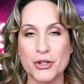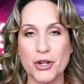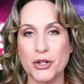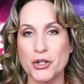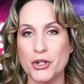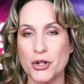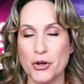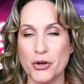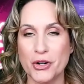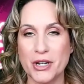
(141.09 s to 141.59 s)

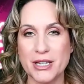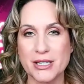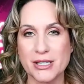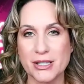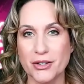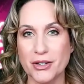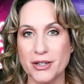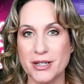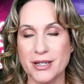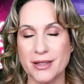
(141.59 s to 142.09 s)

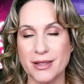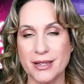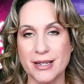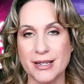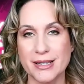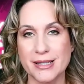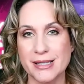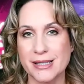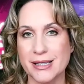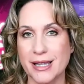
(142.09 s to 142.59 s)
attorneys looked at
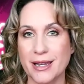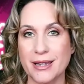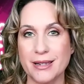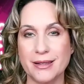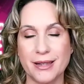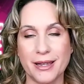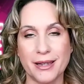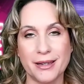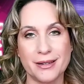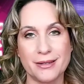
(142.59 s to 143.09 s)
this,
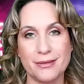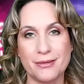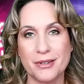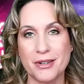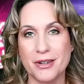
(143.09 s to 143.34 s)
they